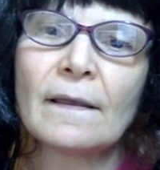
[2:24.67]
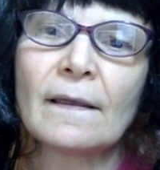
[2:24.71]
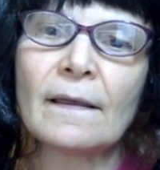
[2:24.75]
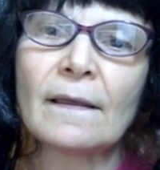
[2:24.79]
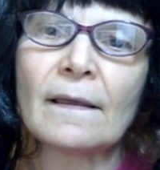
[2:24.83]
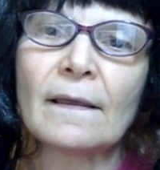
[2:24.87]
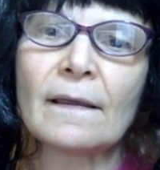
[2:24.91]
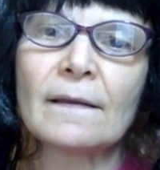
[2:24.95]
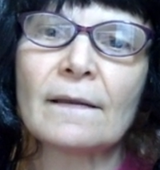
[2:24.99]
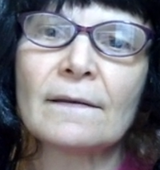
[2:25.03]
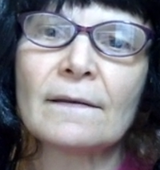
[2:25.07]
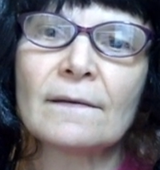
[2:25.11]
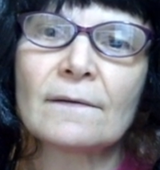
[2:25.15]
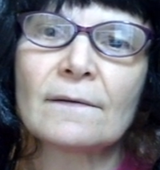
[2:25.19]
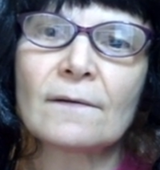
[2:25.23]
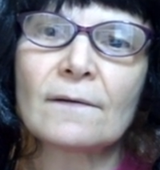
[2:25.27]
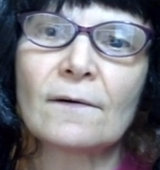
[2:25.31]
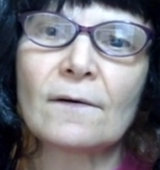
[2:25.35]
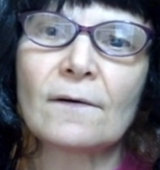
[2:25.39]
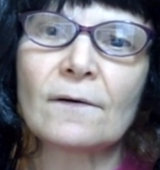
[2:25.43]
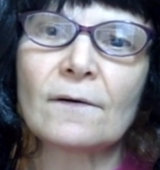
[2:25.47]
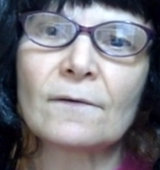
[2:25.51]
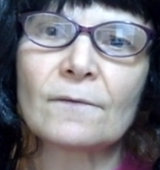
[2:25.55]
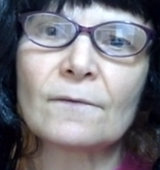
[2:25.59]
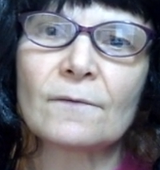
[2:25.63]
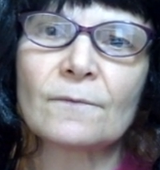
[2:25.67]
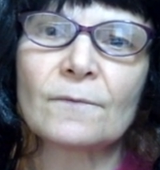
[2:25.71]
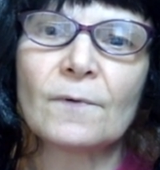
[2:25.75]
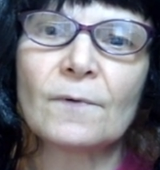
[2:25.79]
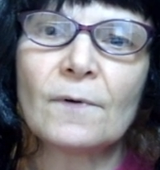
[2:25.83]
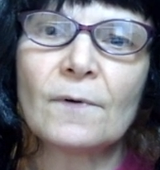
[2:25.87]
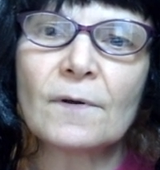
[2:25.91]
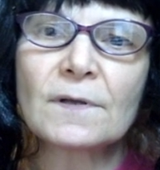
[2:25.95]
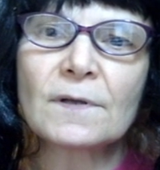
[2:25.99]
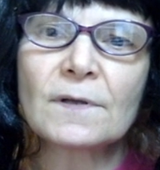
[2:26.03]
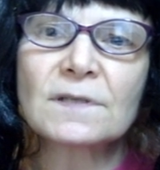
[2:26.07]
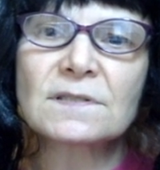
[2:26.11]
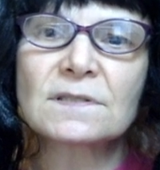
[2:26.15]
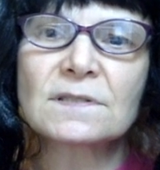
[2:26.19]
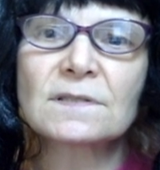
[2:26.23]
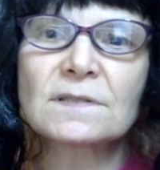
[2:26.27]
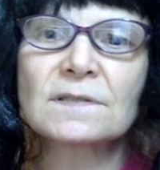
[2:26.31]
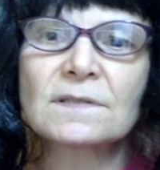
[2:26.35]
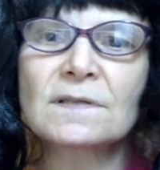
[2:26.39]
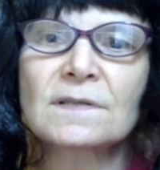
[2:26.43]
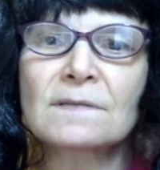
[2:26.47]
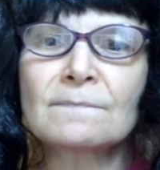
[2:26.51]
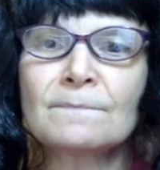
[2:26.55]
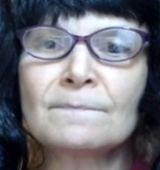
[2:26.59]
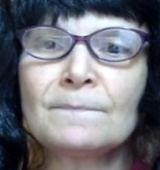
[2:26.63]
And our
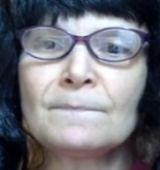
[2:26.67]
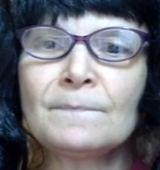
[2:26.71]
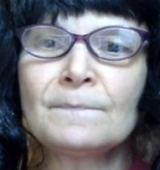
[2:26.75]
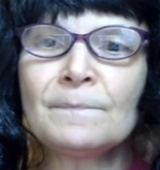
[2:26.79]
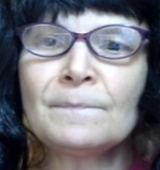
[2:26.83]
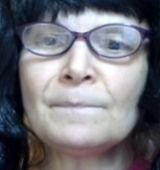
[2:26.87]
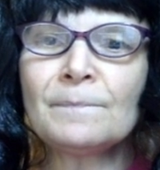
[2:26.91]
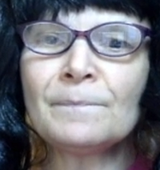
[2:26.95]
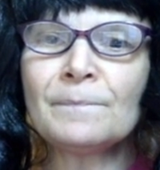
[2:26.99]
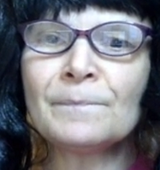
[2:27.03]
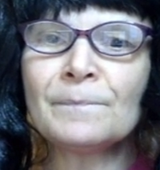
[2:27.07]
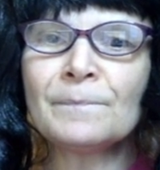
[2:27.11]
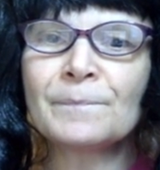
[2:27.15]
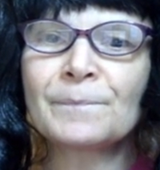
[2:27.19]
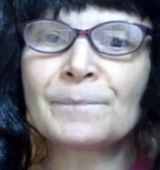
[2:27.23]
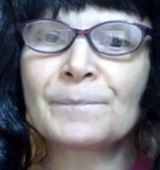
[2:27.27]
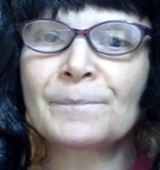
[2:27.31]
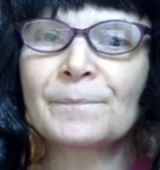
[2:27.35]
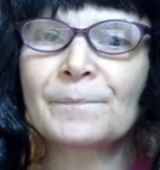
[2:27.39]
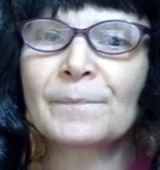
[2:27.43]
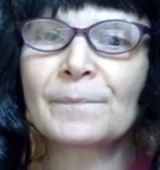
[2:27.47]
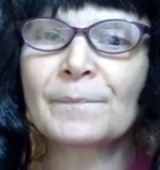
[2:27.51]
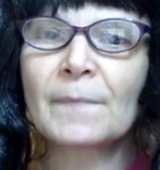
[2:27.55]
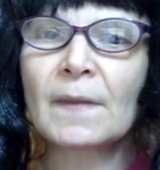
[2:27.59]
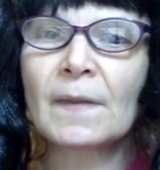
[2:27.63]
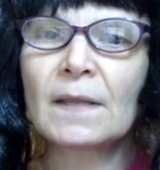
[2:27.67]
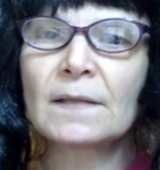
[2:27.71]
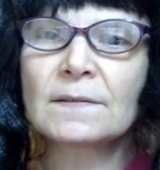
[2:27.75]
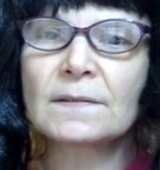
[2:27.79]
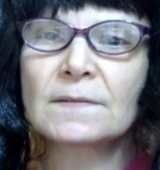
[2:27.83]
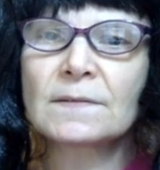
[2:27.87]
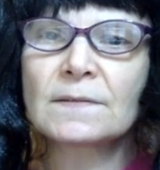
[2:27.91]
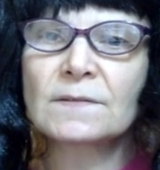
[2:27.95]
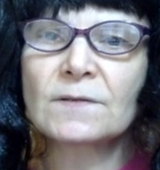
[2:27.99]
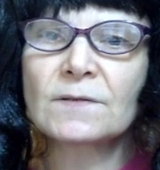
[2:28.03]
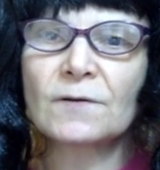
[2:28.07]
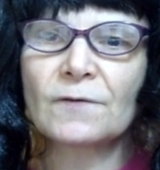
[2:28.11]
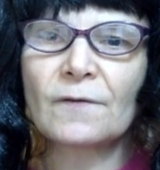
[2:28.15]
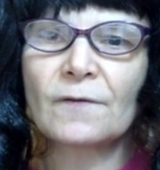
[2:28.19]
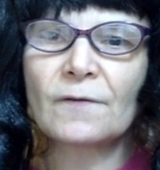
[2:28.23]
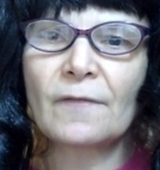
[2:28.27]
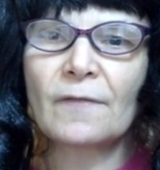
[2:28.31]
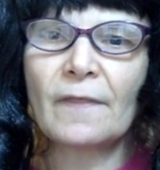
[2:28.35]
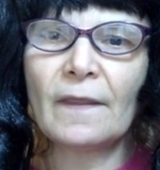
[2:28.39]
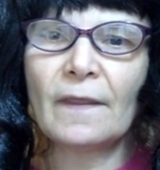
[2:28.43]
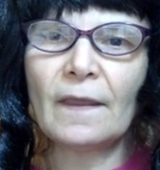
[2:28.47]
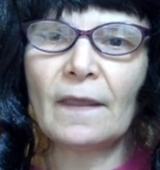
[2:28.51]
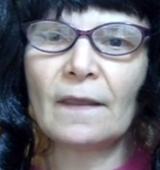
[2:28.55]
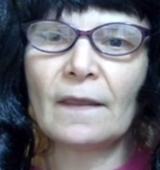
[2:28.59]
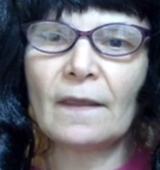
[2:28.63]
rooks can start
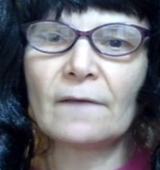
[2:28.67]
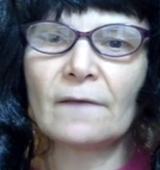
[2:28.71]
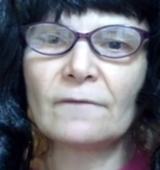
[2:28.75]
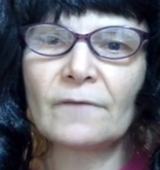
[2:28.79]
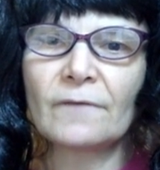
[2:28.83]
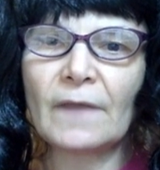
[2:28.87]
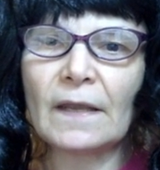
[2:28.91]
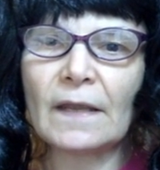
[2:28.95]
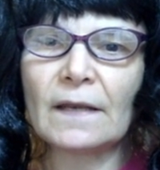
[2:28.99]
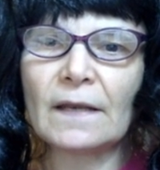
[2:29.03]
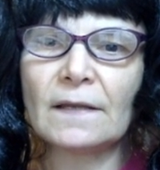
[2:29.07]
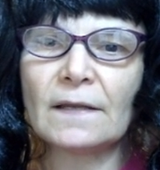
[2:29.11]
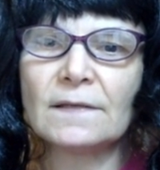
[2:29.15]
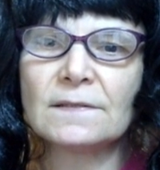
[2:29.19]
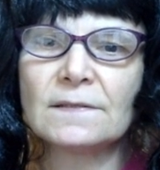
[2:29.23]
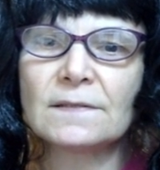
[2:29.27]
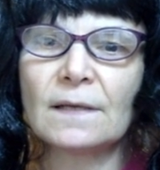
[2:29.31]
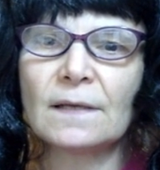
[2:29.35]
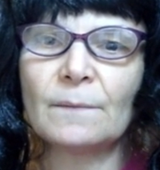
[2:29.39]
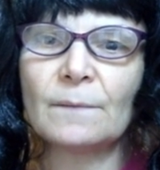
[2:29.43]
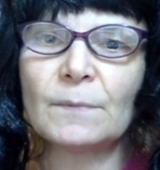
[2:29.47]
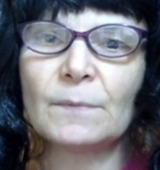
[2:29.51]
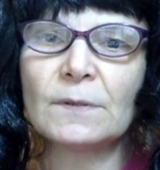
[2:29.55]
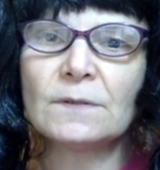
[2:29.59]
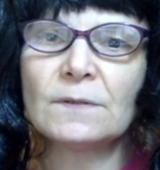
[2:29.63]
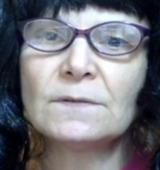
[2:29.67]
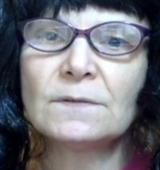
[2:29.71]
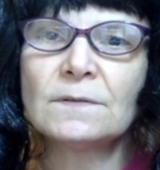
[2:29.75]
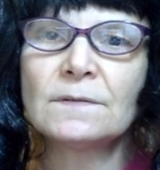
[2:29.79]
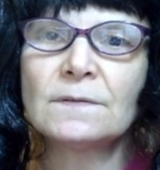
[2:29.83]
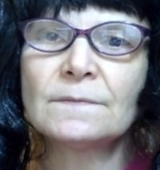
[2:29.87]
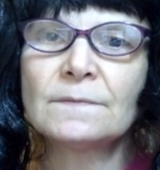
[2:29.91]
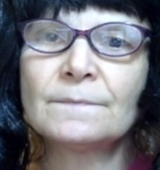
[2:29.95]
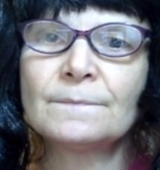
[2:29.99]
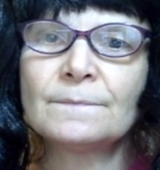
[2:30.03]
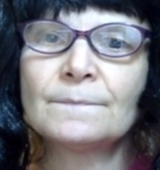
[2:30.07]
thinking of getting doubled.